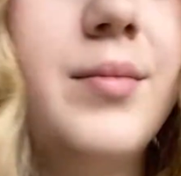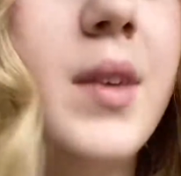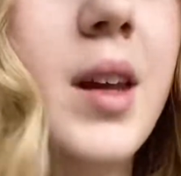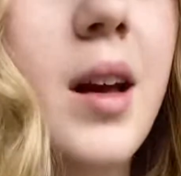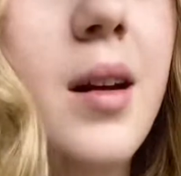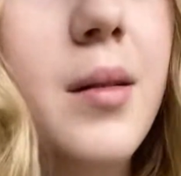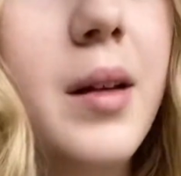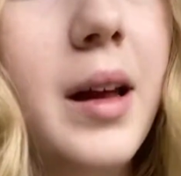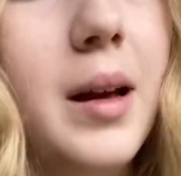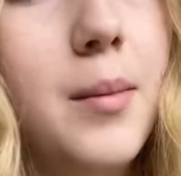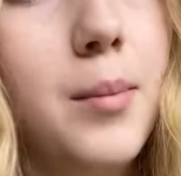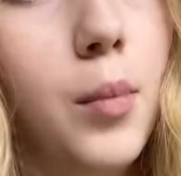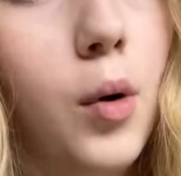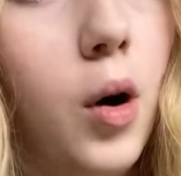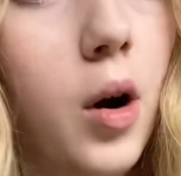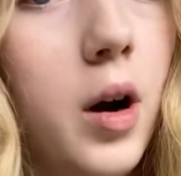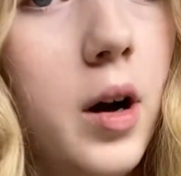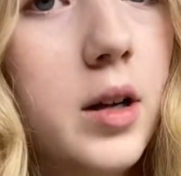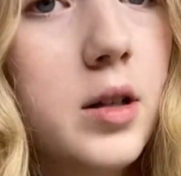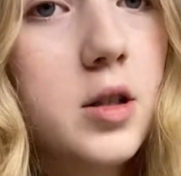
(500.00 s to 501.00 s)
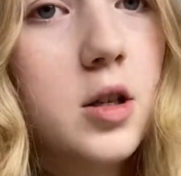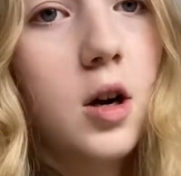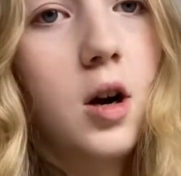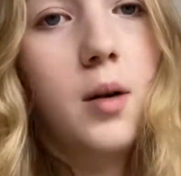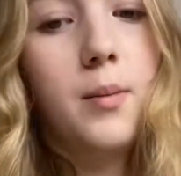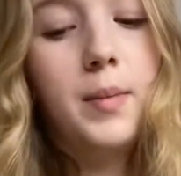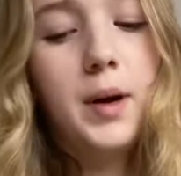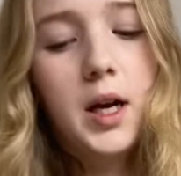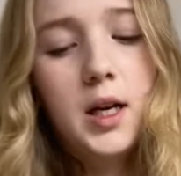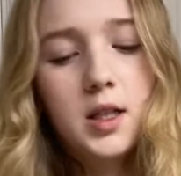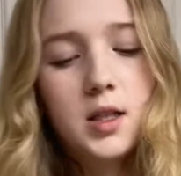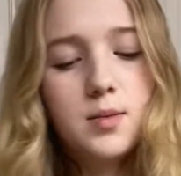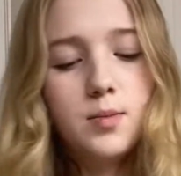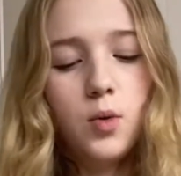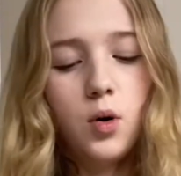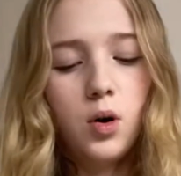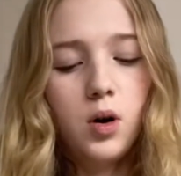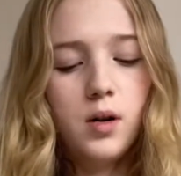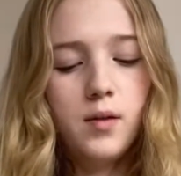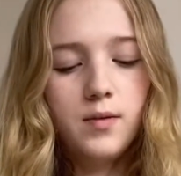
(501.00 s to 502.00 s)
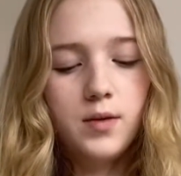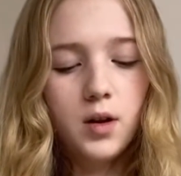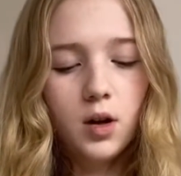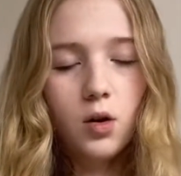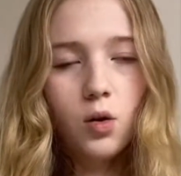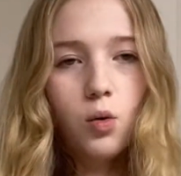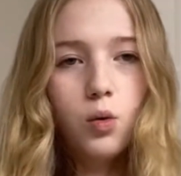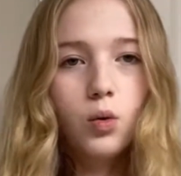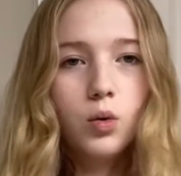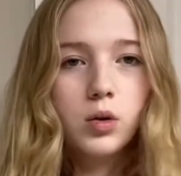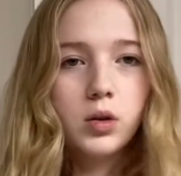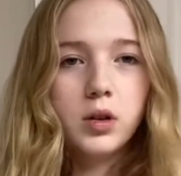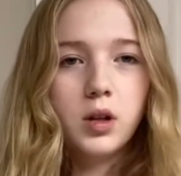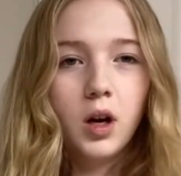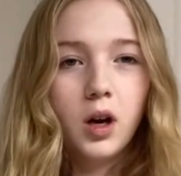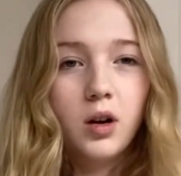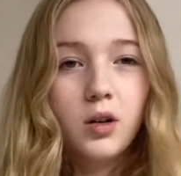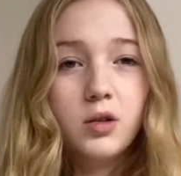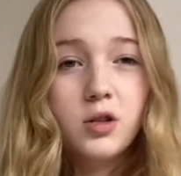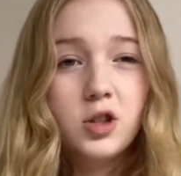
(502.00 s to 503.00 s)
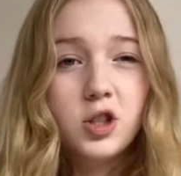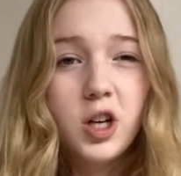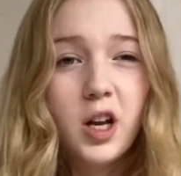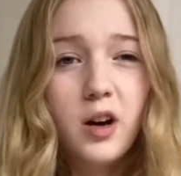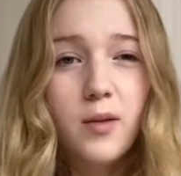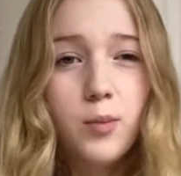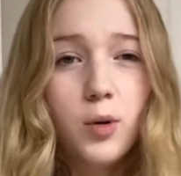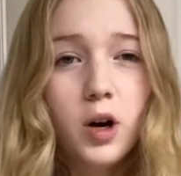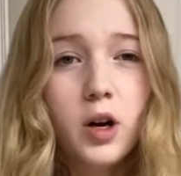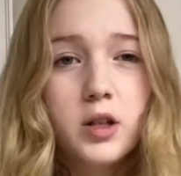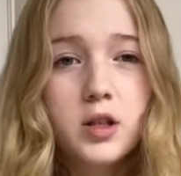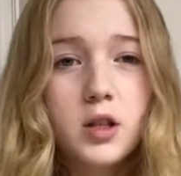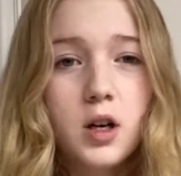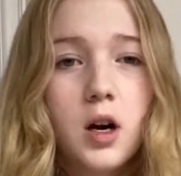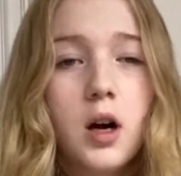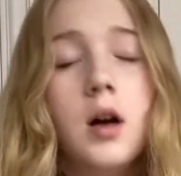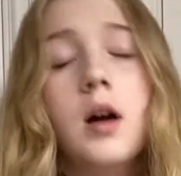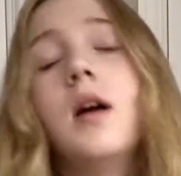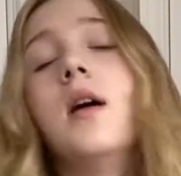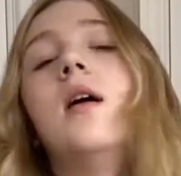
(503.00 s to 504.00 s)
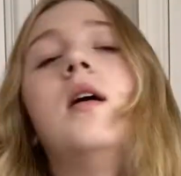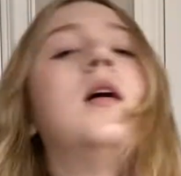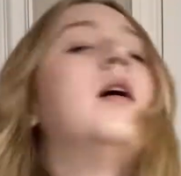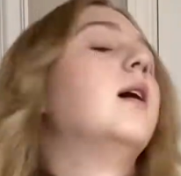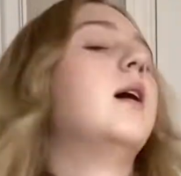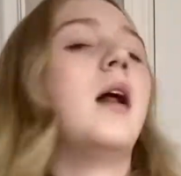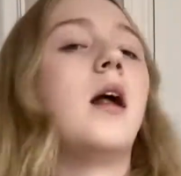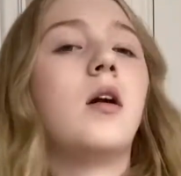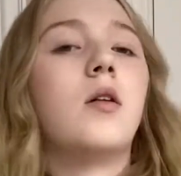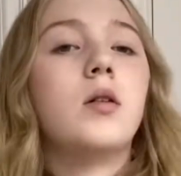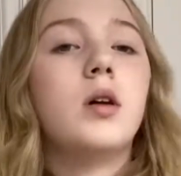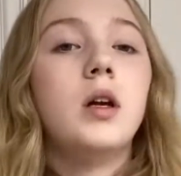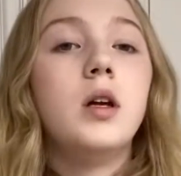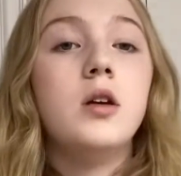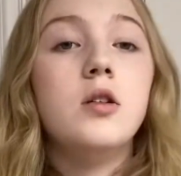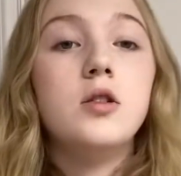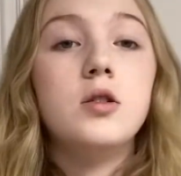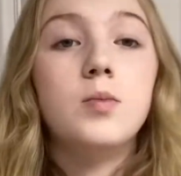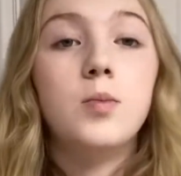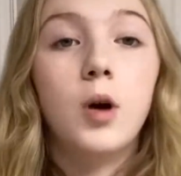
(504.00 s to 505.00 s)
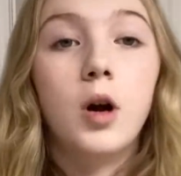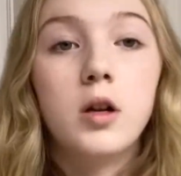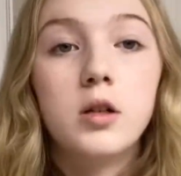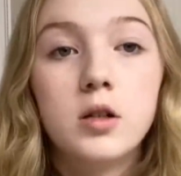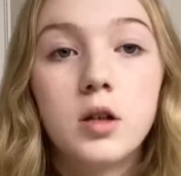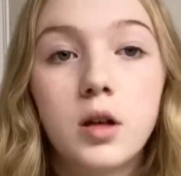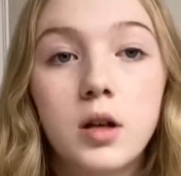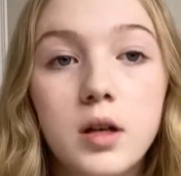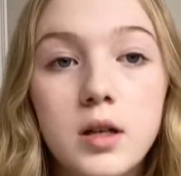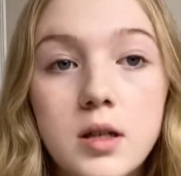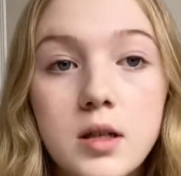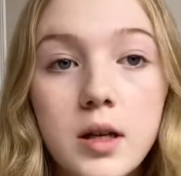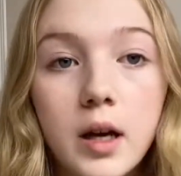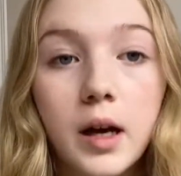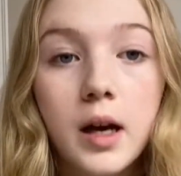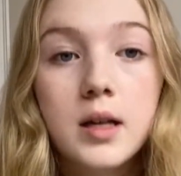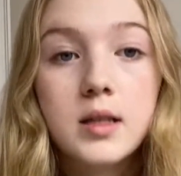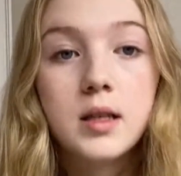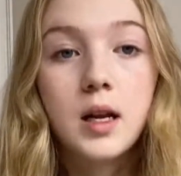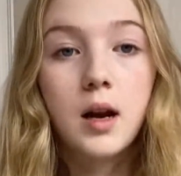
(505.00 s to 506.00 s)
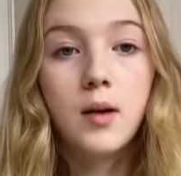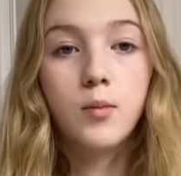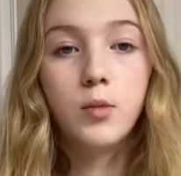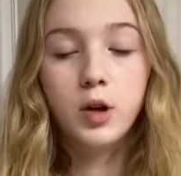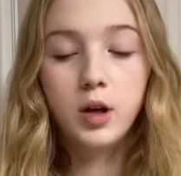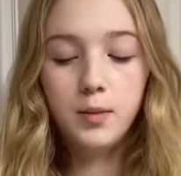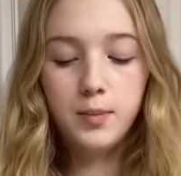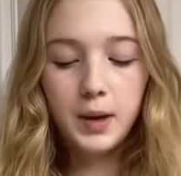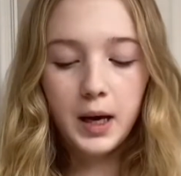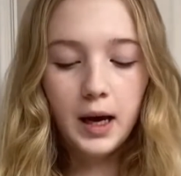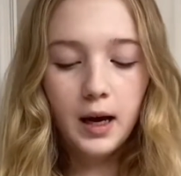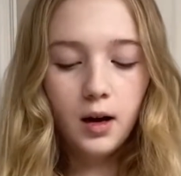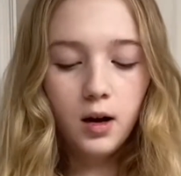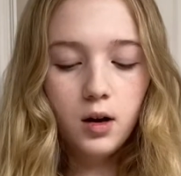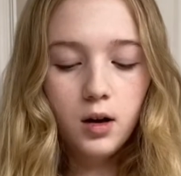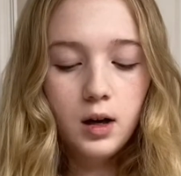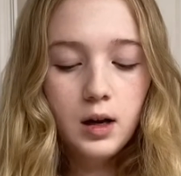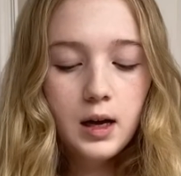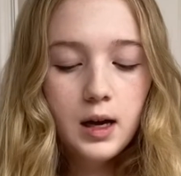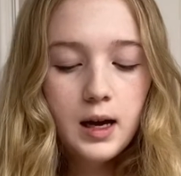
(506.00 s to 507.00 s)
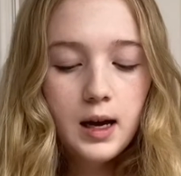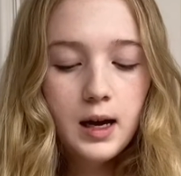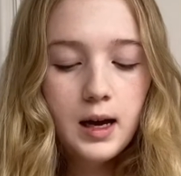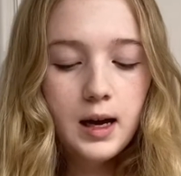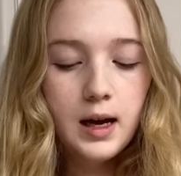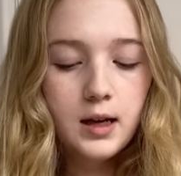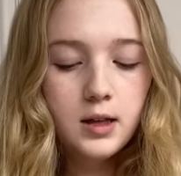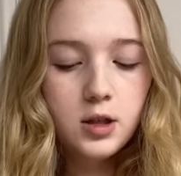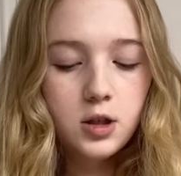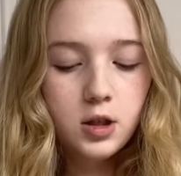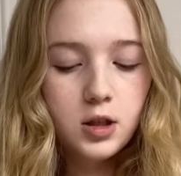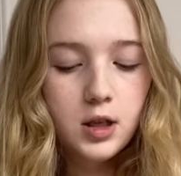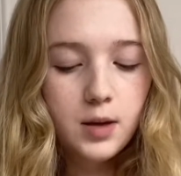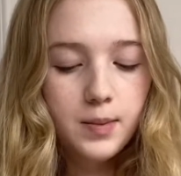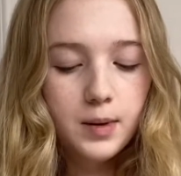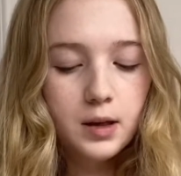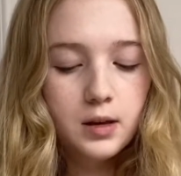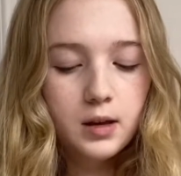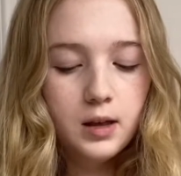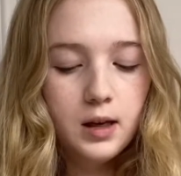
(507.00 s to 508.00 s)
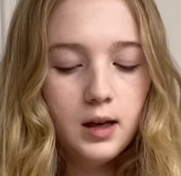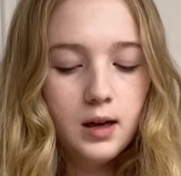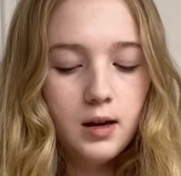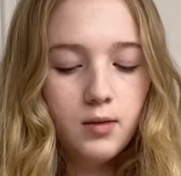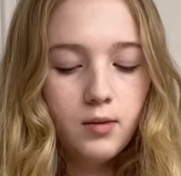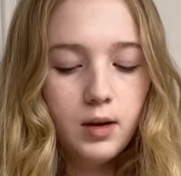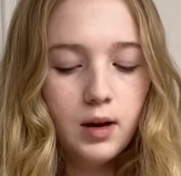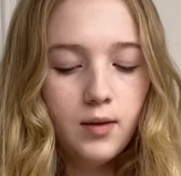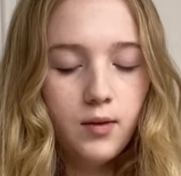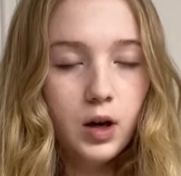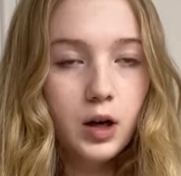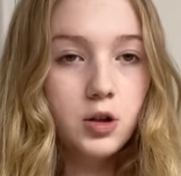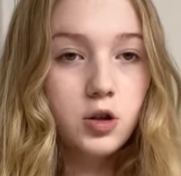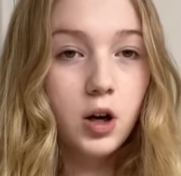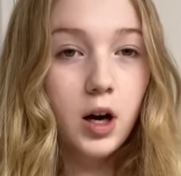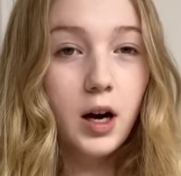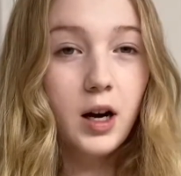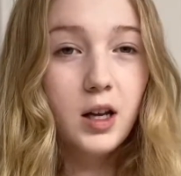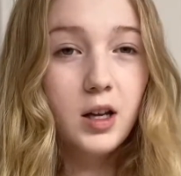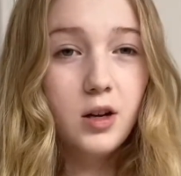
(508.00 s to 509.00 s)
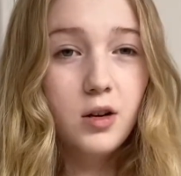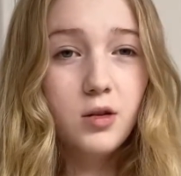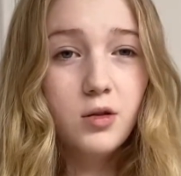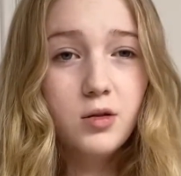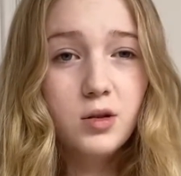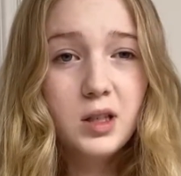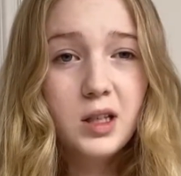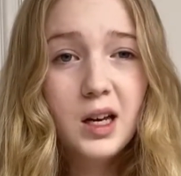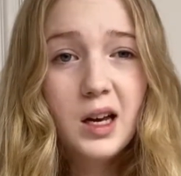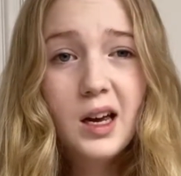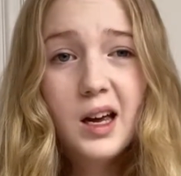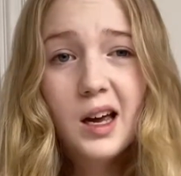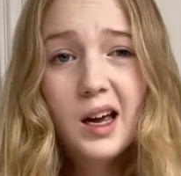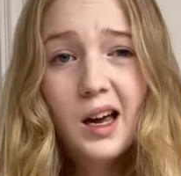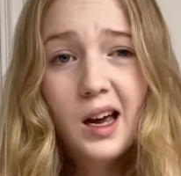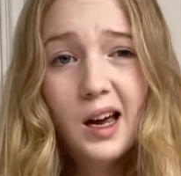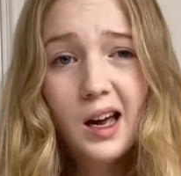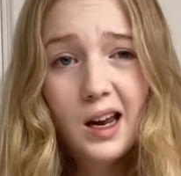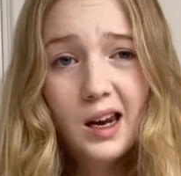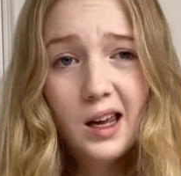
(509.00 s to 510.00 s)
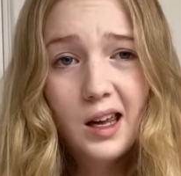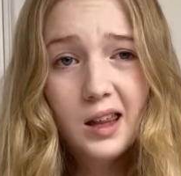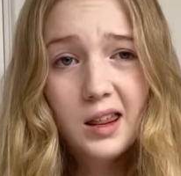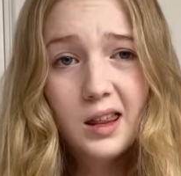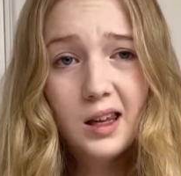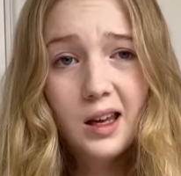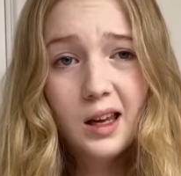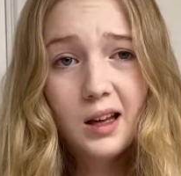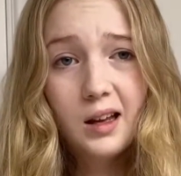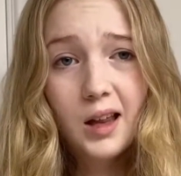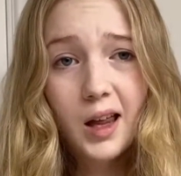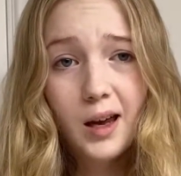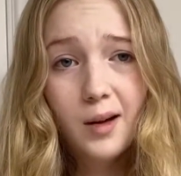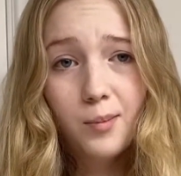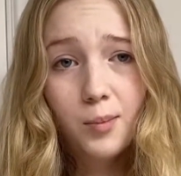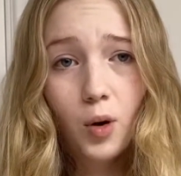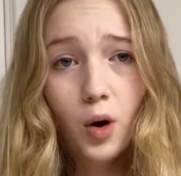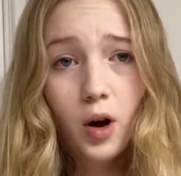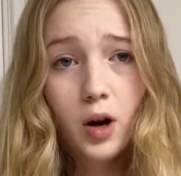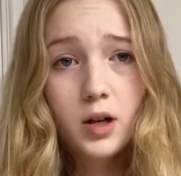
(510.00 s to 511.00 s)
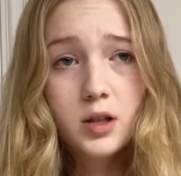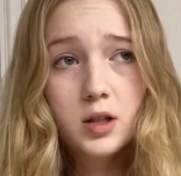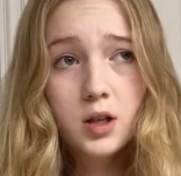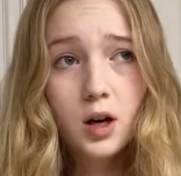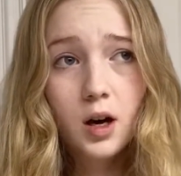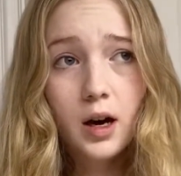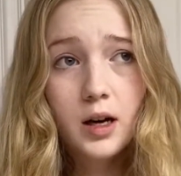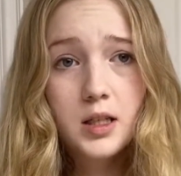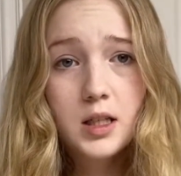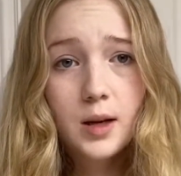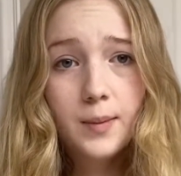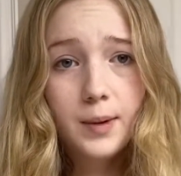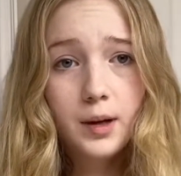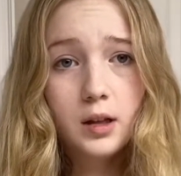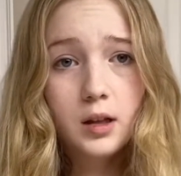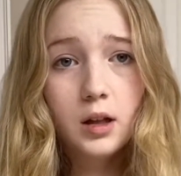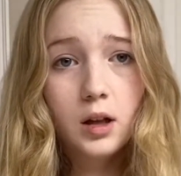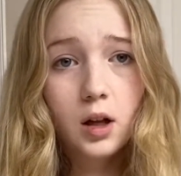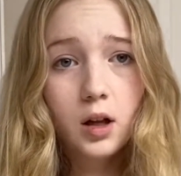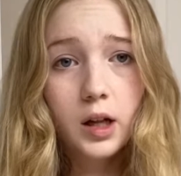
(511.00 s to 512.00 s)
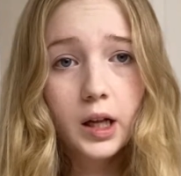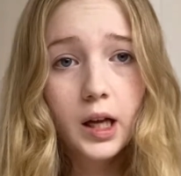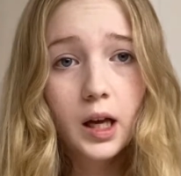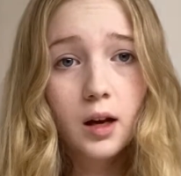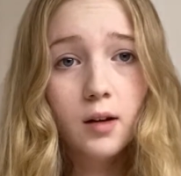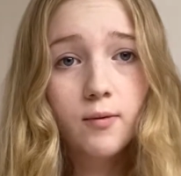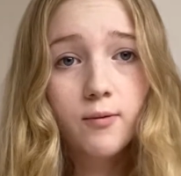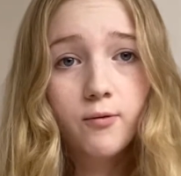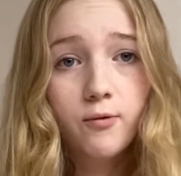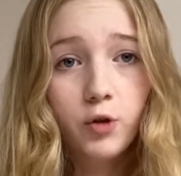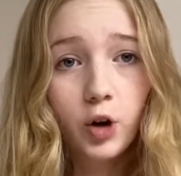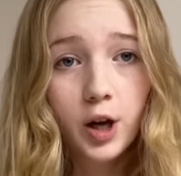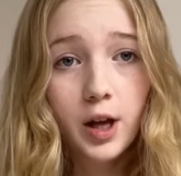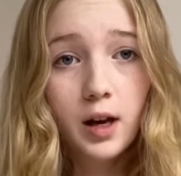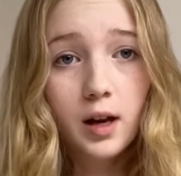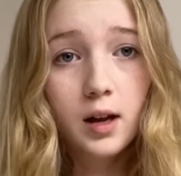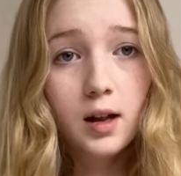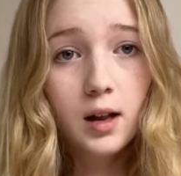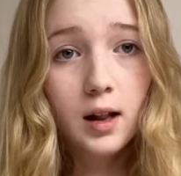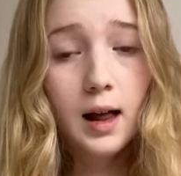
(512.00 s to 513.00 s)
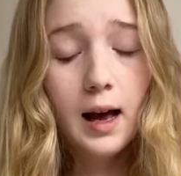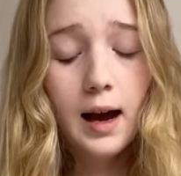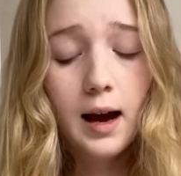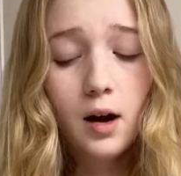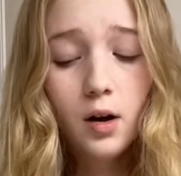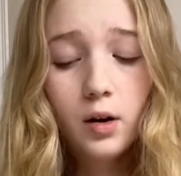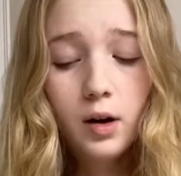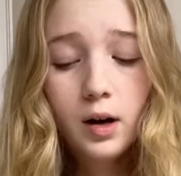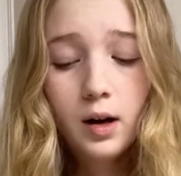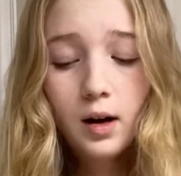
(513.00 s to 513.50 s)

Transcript: like bronzer, but it's more of the cool tone shade of bronzer. And I don't really use bronzer because, like I said, I'm really pale, and so typically whenever I try to use anything like bronzer, I typically look like a freaking clown,